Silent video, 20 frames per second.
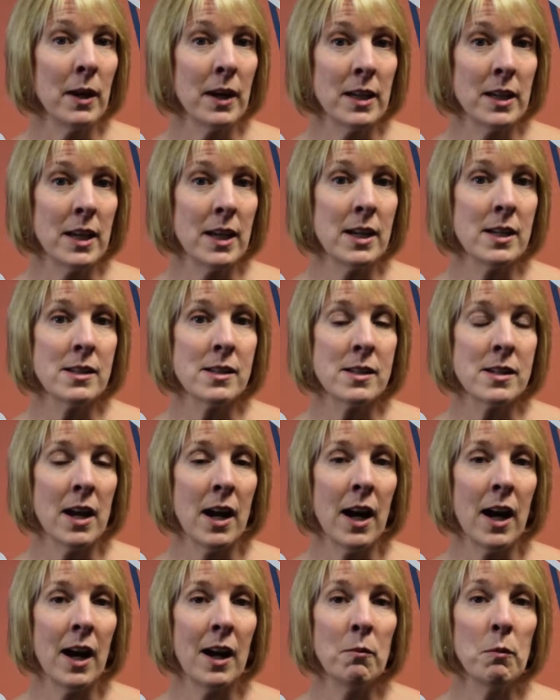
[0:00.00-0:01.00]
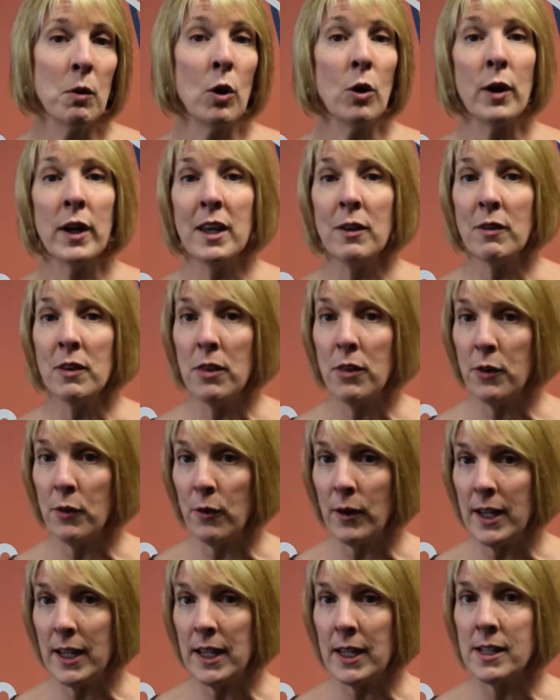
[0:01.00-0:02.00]
a year's time, or even
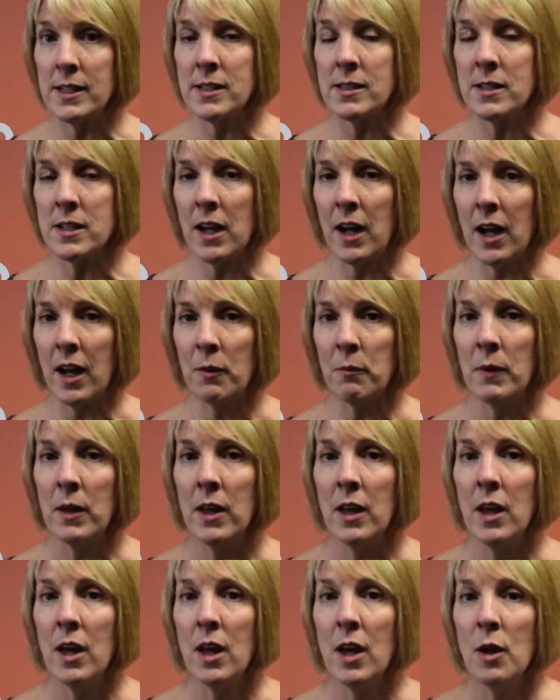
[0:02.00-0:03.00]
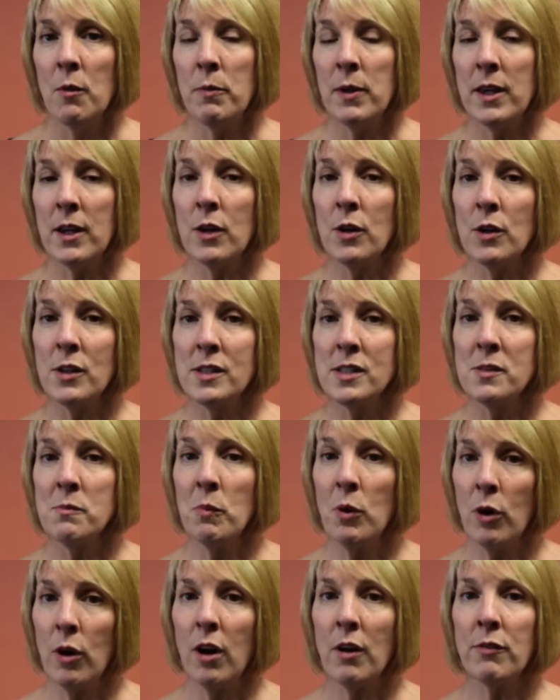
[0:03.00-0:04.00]
3 years' time, because
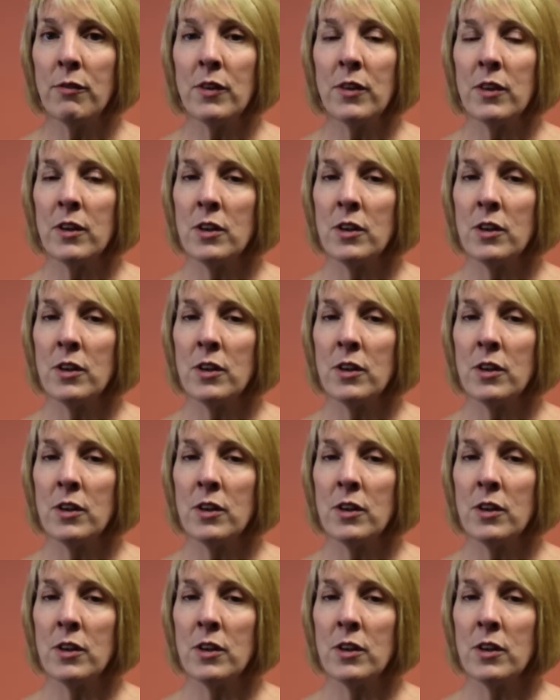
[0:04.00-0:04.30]
more often